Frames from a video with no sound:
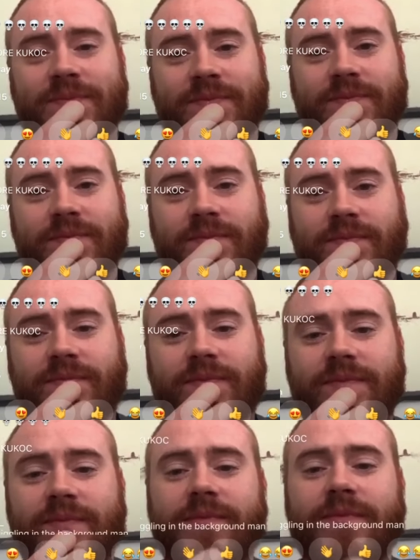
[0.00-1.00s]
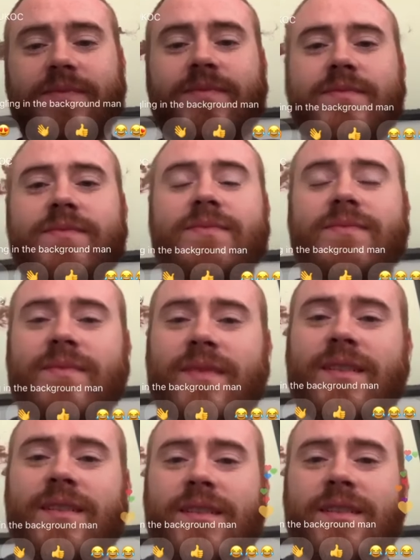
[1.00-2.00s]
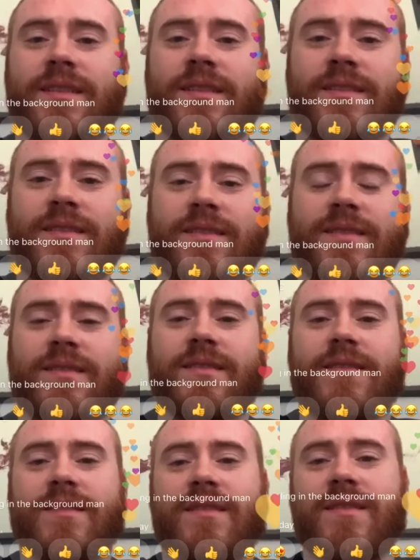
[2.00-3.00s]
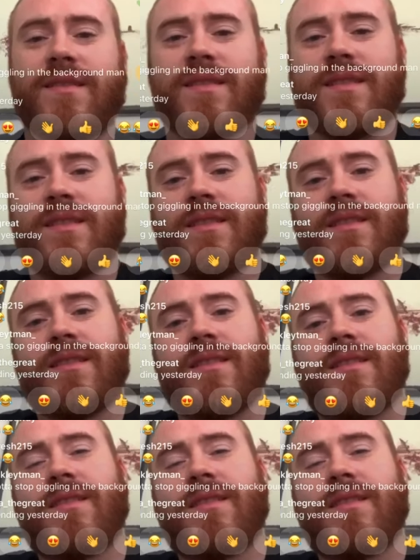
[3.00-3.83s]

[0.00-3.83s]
No words are spoken by the person on screen.